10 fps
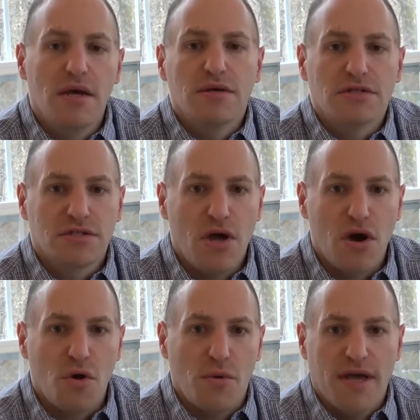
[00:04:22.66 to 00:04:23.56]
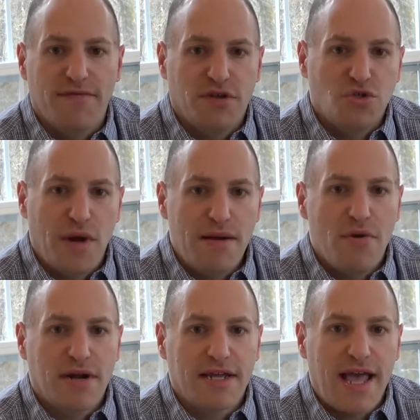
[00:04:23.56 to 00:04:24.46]
So, if a
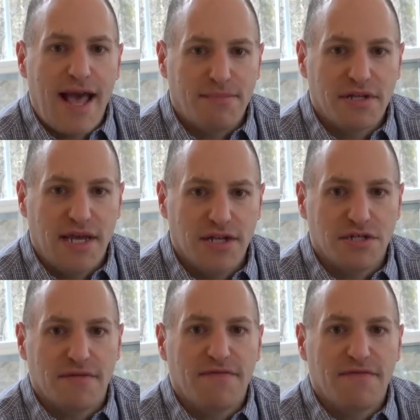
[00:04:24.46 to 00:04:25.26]
trademark application